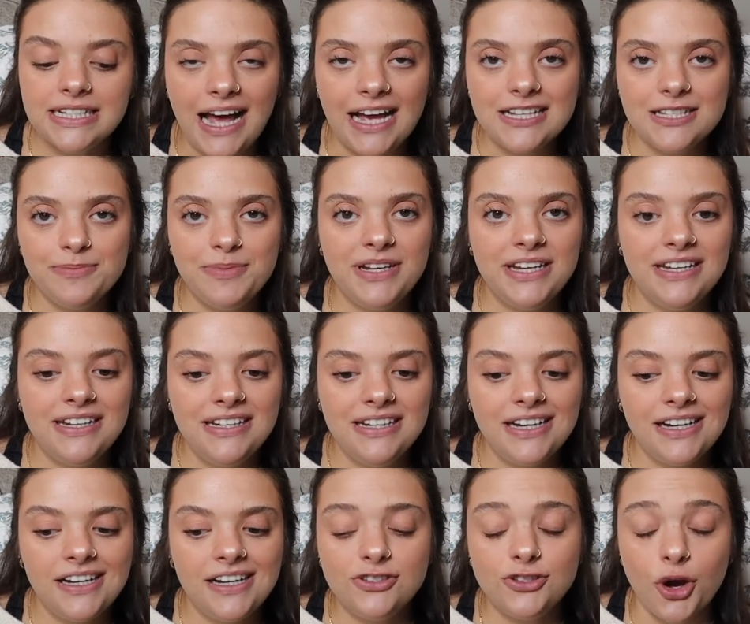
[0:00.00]
has
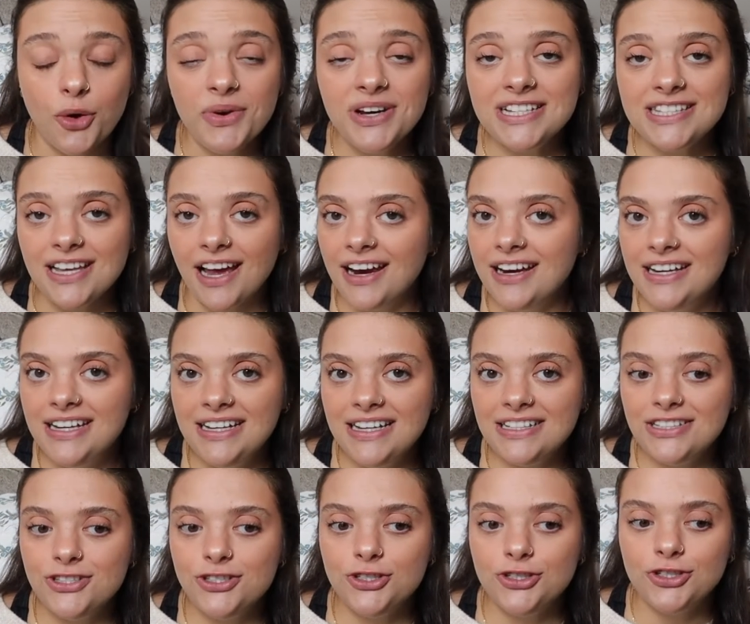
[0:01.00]
been so exciting
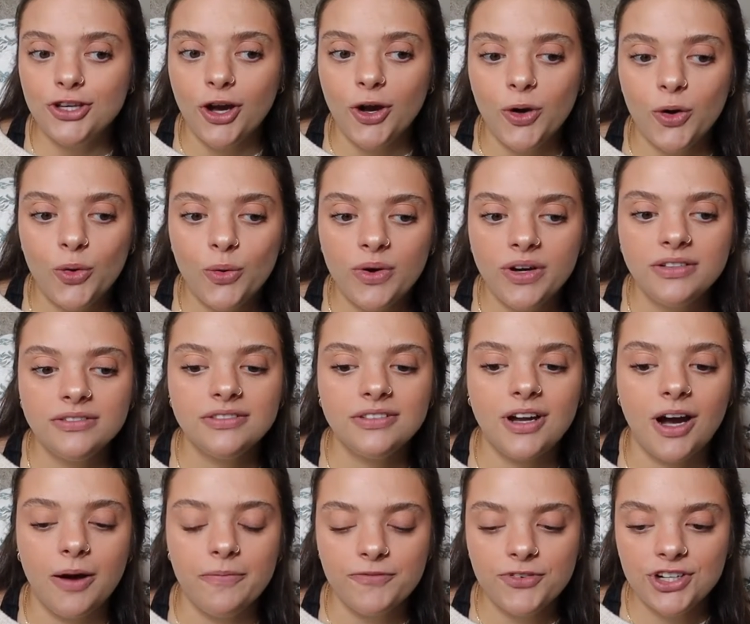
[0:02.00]
and so
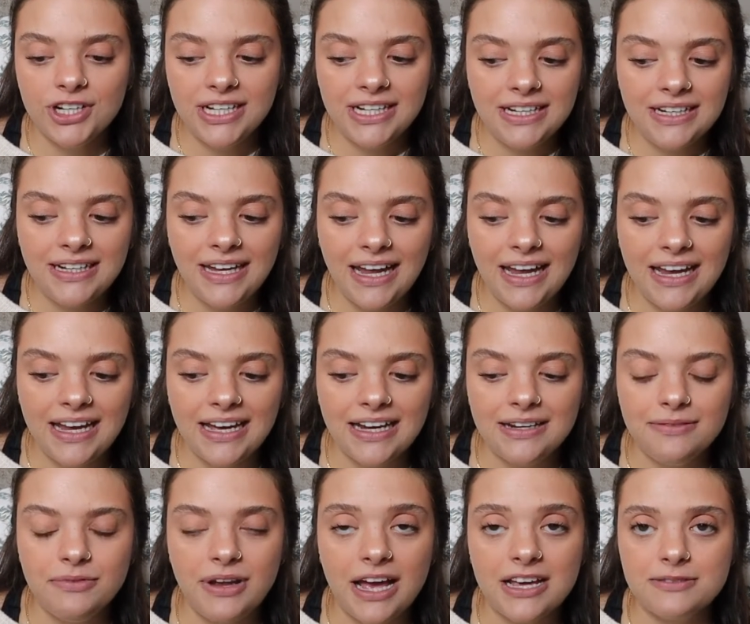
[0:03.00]
comforting
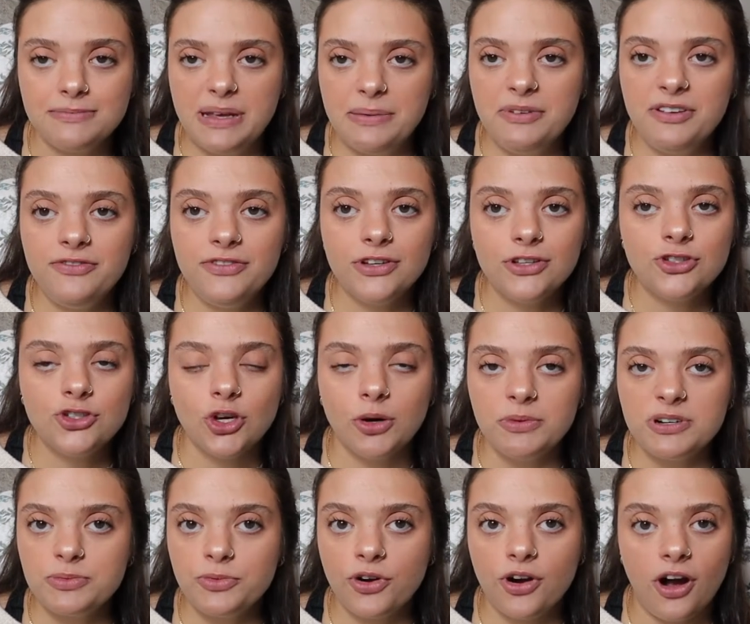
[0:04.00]
and has made me feel so
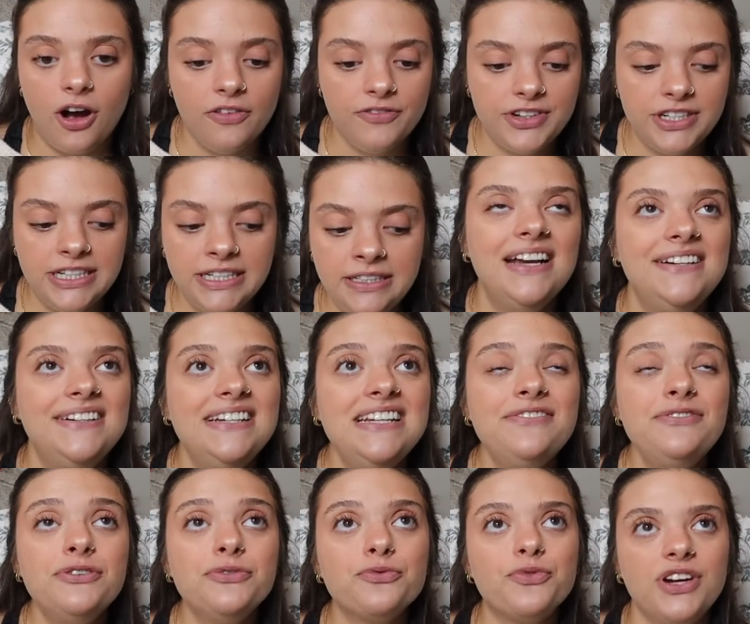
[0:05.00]
much more confident. I didn't
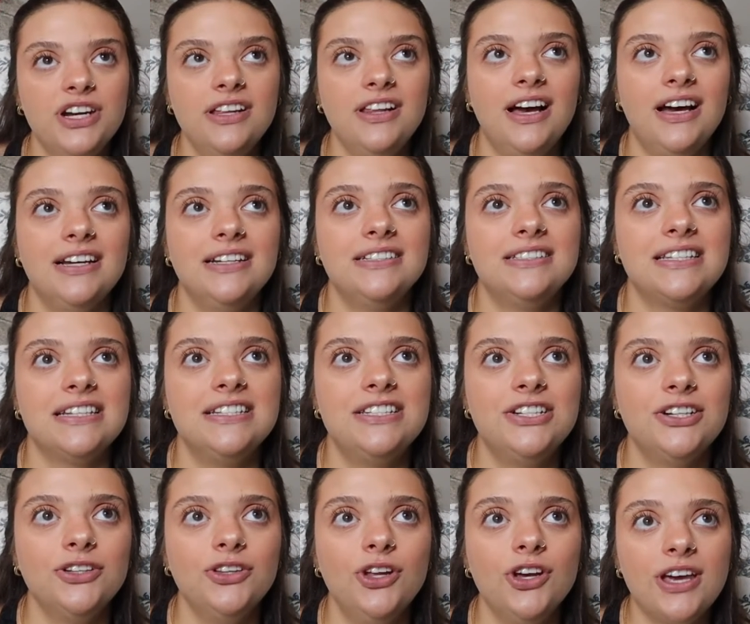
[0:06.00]
even realize
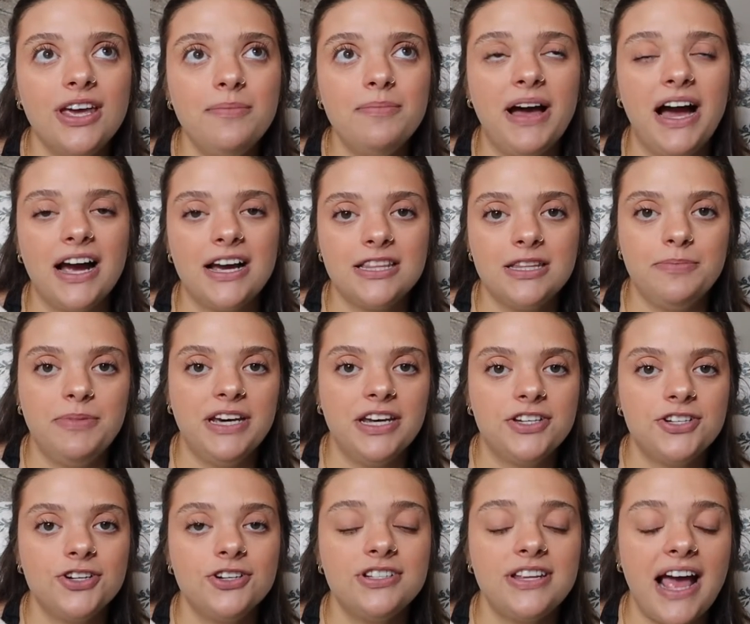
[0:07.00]
until looking back at the
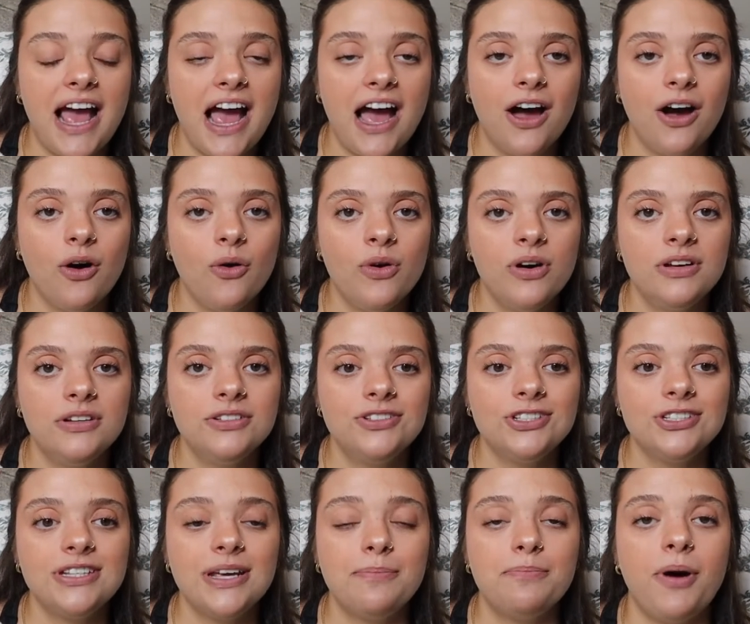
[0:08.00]
pictures how
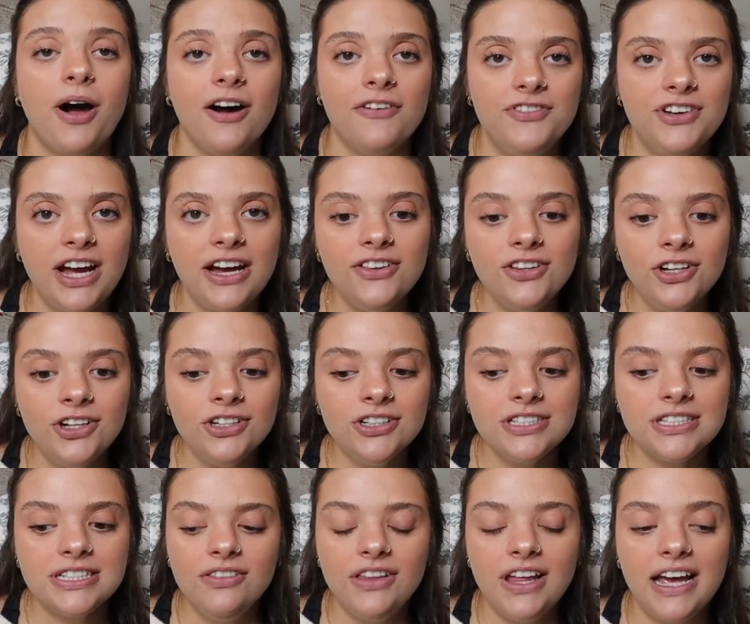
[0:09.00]
just like puffy I
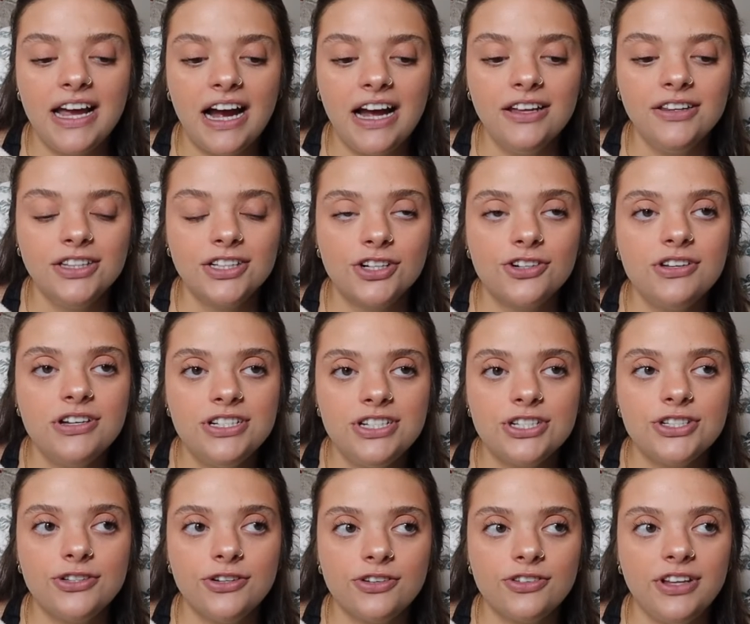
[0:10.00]
looked. Like I literally
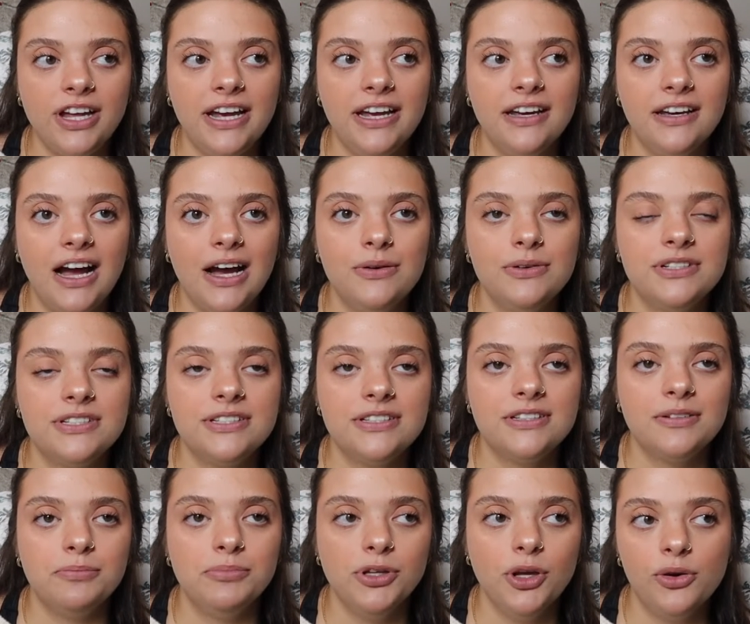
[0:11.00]
just looked like I was
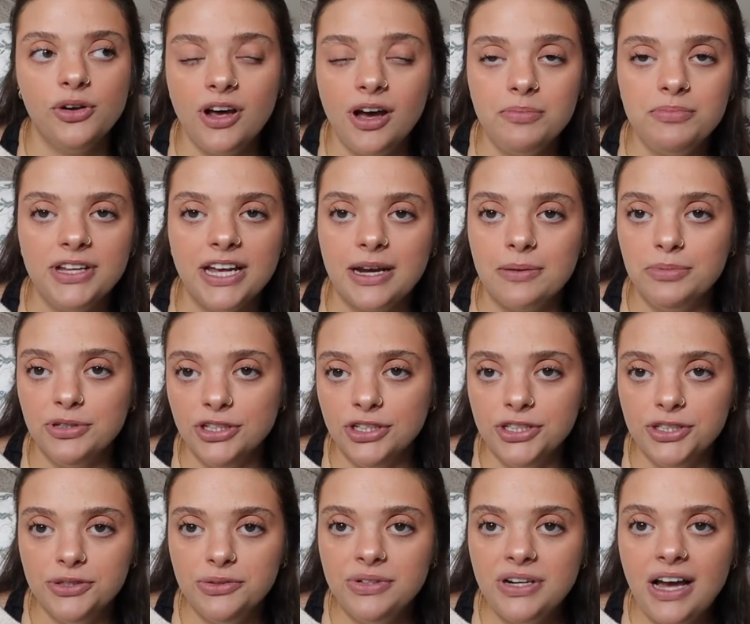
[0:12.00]
blown up like a
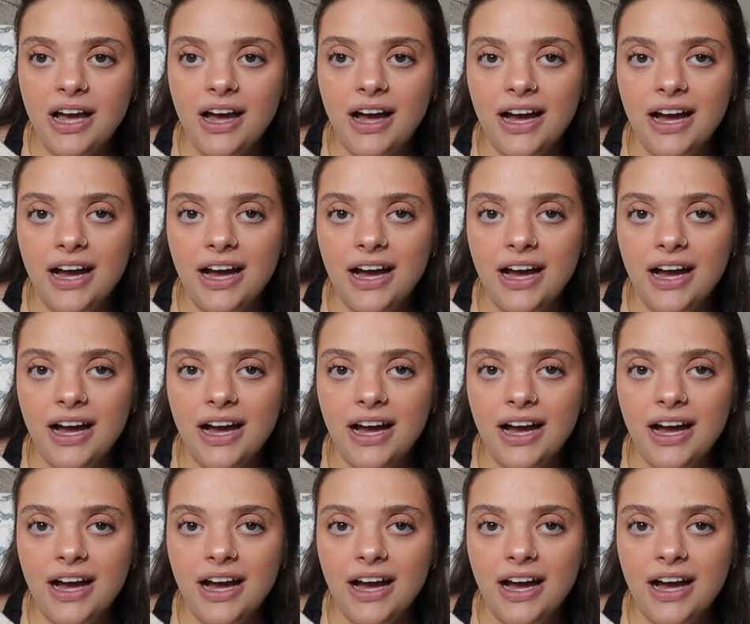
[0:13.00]
balloon.